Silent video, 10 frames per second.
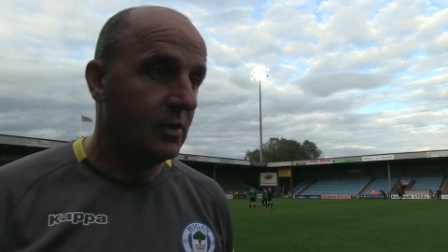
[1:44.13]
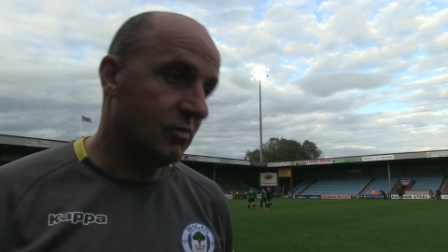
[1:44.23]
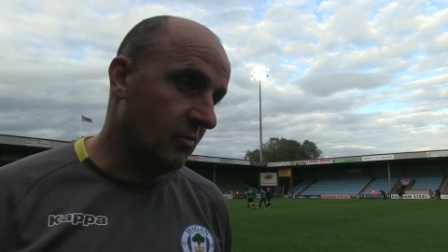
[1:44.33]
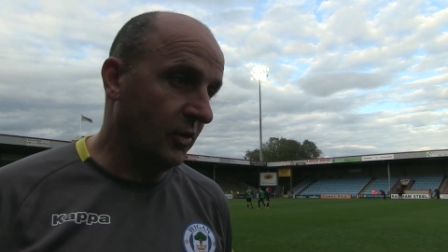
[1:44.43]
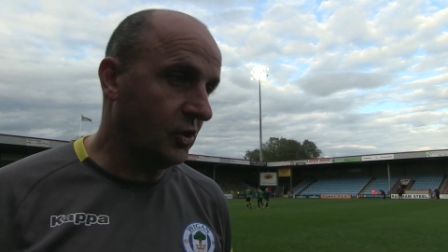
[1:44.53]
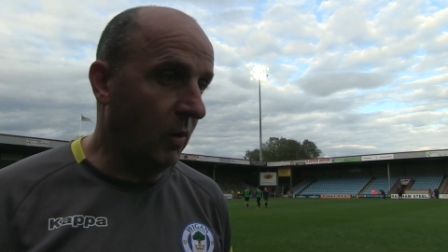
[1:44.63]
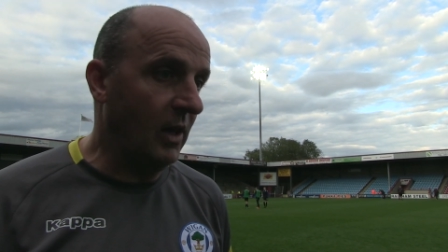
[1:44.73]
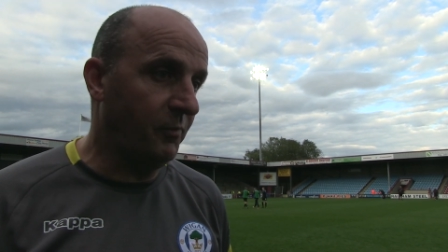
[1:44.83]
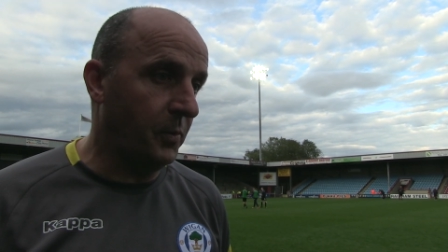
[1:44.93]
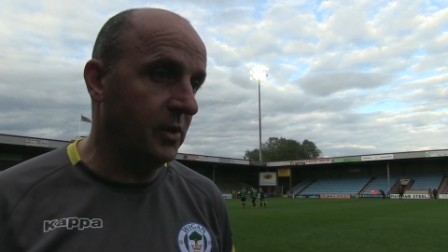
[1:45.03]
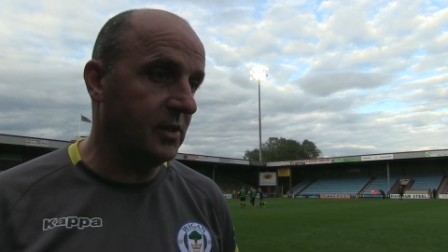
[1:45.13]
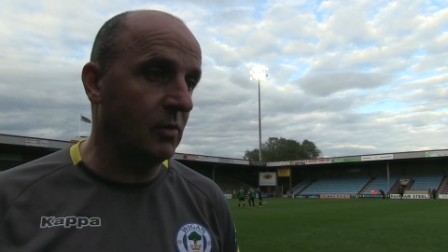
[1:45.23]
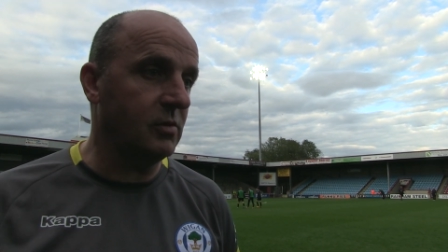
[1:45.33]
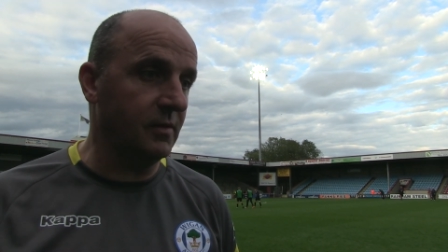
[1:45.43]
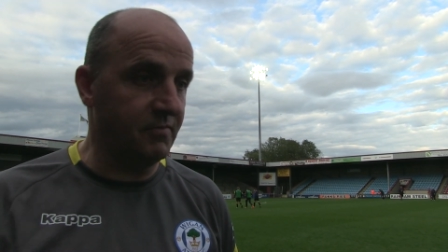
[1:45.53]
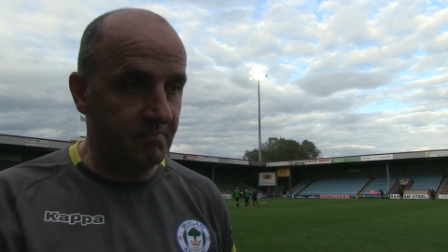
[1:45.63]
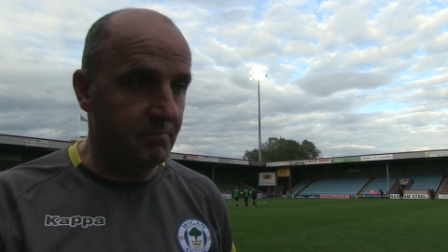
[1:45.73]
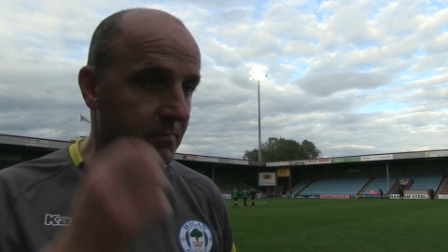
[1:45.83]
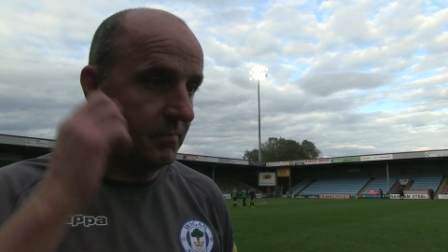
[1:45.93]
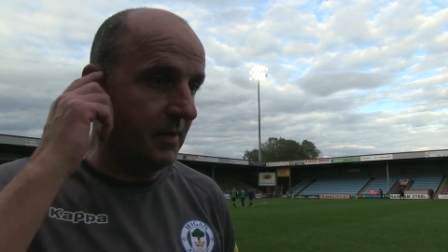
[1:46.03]
So we've got 12 points out of
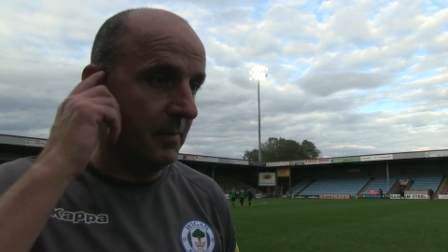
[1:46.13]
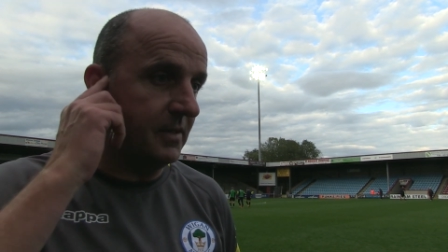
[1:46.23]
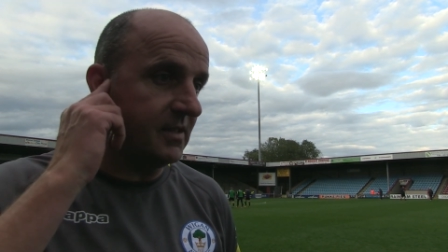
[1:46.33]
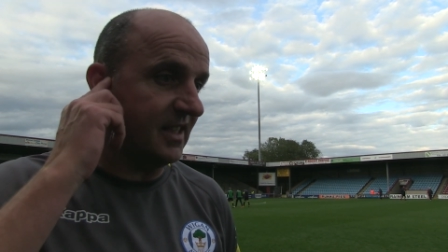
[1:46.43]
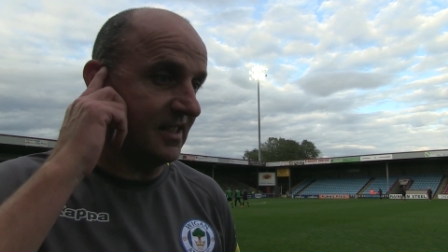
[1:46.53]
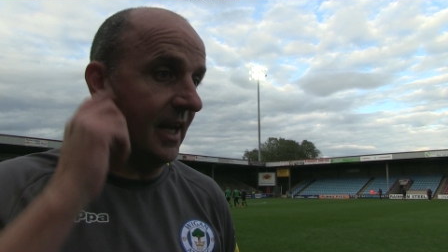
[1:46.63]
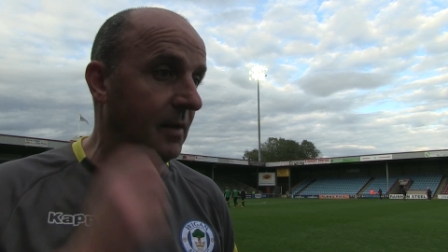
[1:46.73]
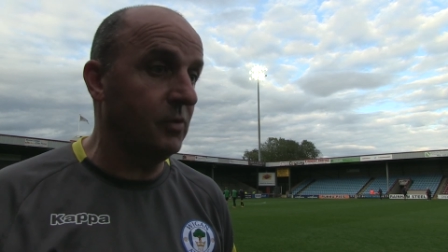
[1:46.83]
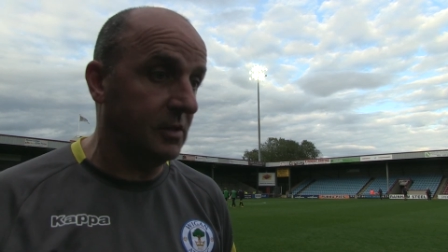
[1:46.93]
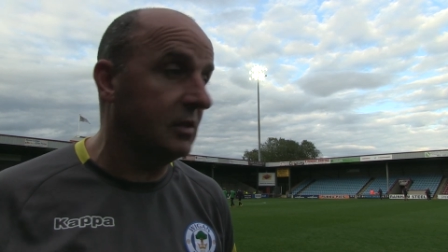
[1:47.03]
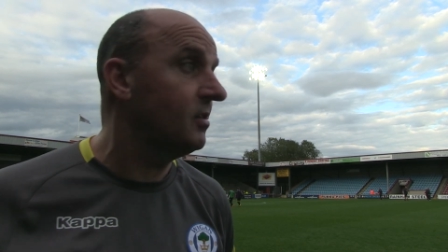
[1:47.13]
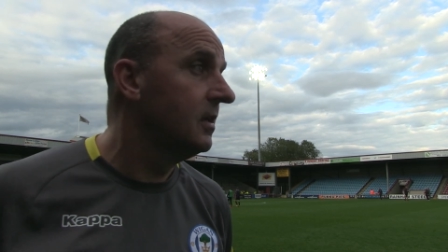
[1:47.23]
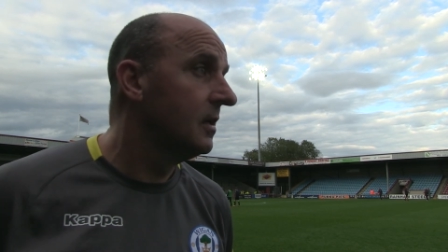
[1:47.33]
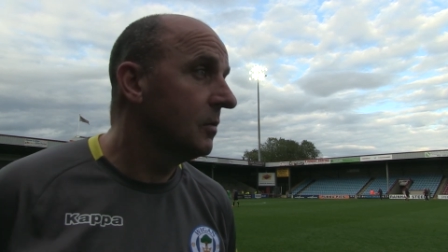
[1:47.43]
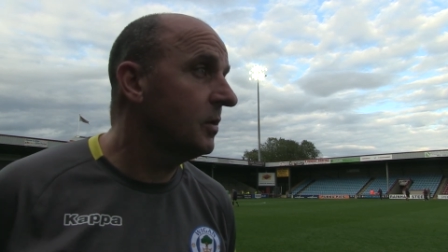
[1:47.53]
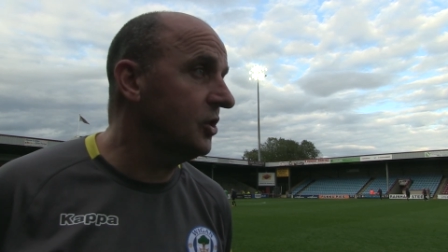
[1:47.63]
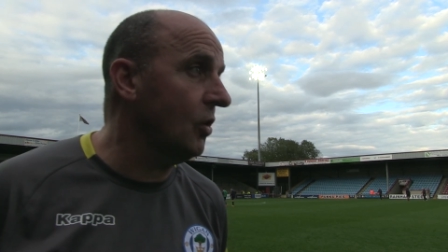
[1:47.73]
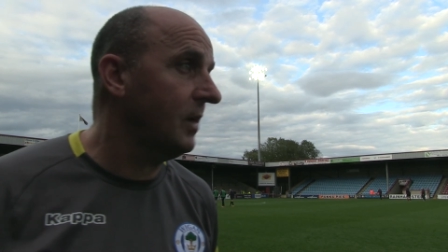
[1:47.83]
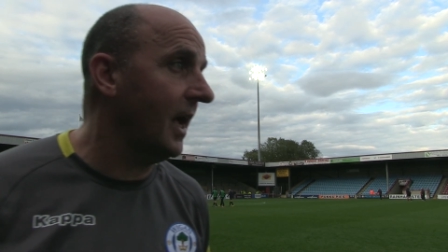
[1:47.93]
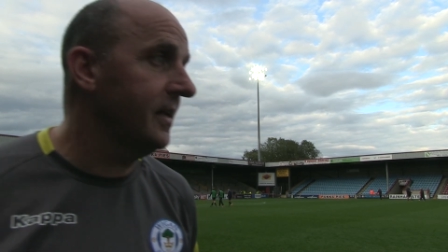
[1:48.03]
maybe six games, which is which is
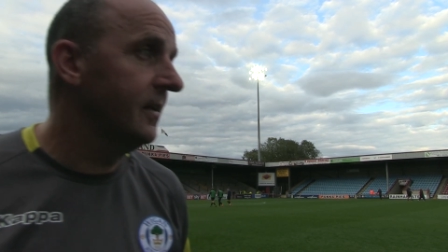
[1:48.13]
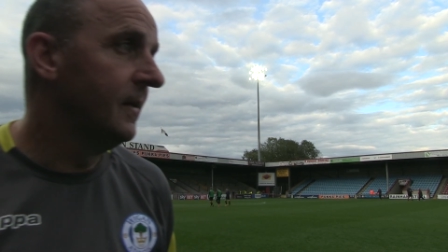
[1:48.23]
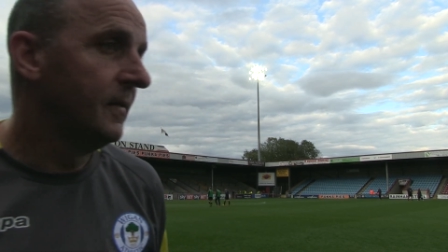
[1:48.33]
okay.